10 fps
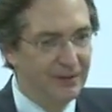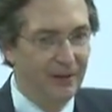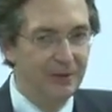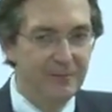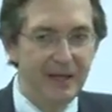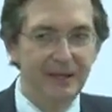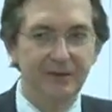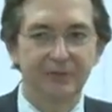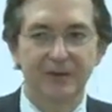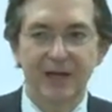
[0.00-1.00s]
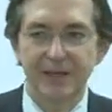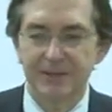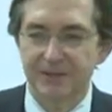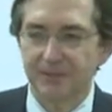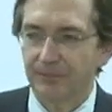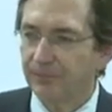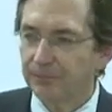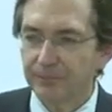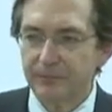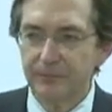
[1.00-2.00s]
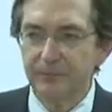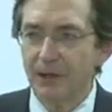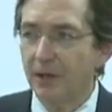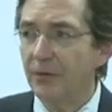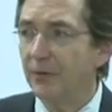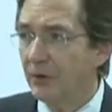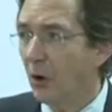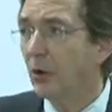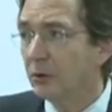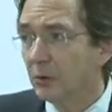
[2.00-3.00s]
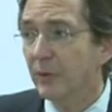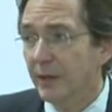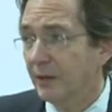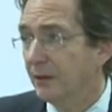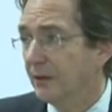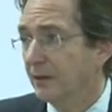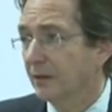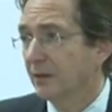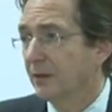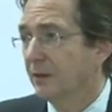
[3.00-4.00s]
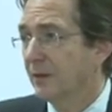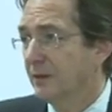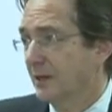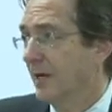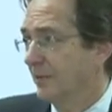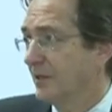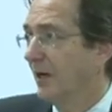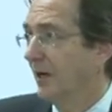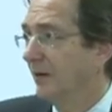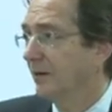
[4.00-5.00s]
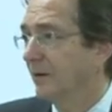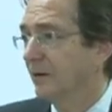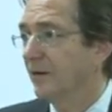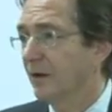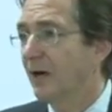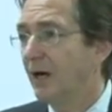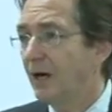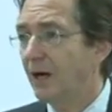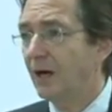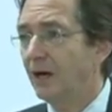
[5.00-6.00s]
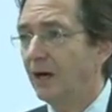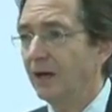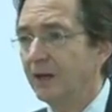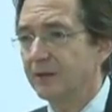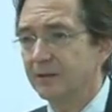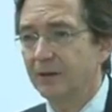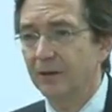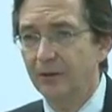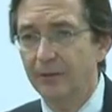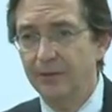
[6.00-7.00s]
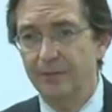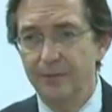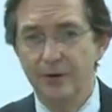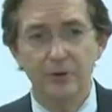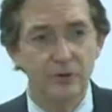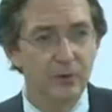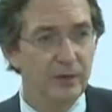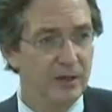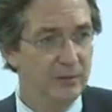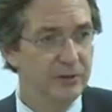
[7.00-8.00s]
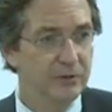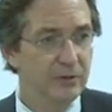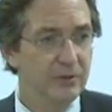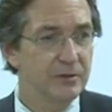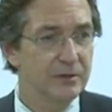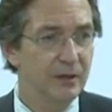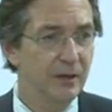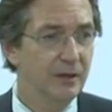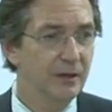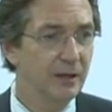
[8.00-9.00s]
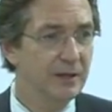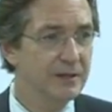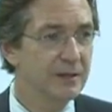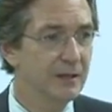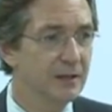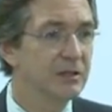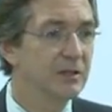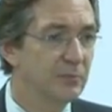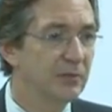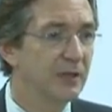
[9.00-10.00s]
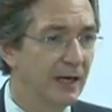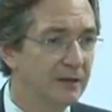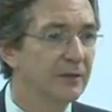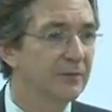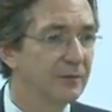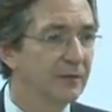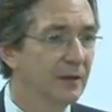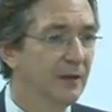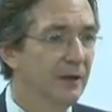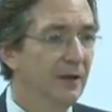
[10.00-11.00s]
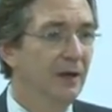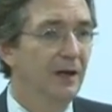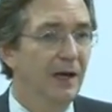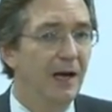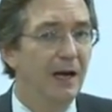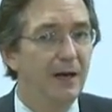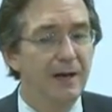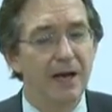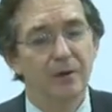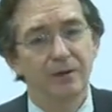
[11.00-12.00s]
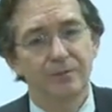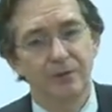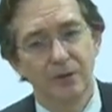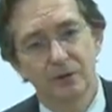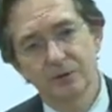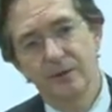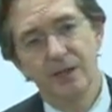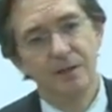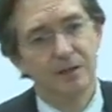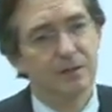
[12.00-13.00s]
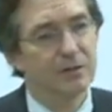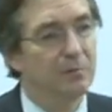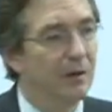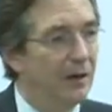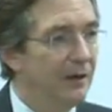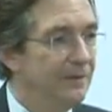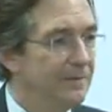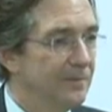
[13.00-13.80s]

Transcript: you know, mating flights. The old queen is kept on uh, until the new queen returns and they see that she's productive. Uh, now, if the old queen is smart,